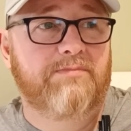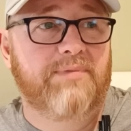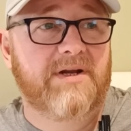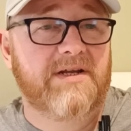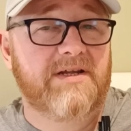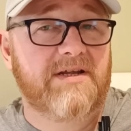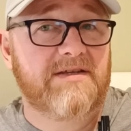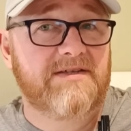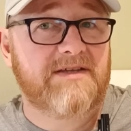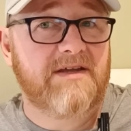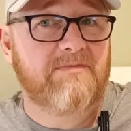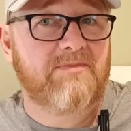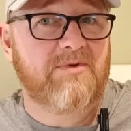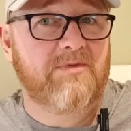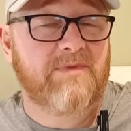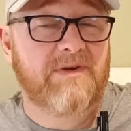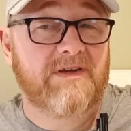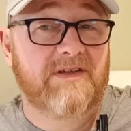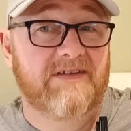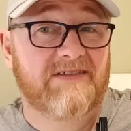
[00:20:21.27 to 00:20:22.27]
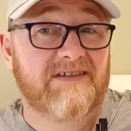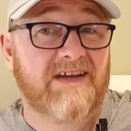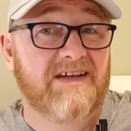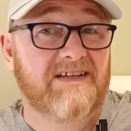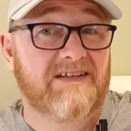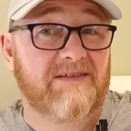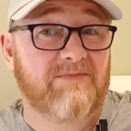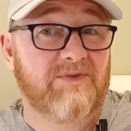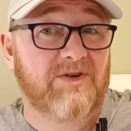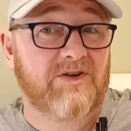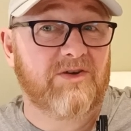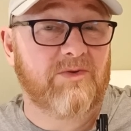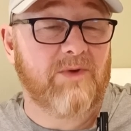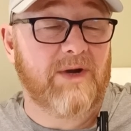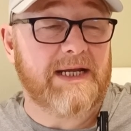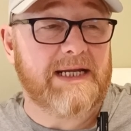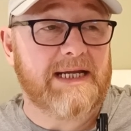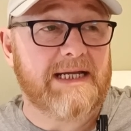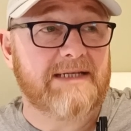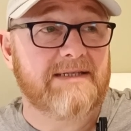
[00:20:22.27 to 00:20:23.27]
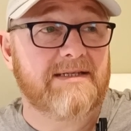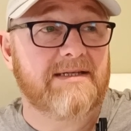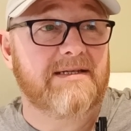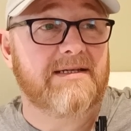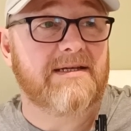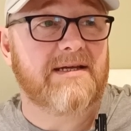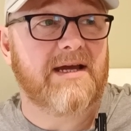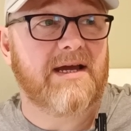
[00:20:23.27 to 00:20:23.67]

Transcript: But it's a simple beer that's actually brewed quite nice,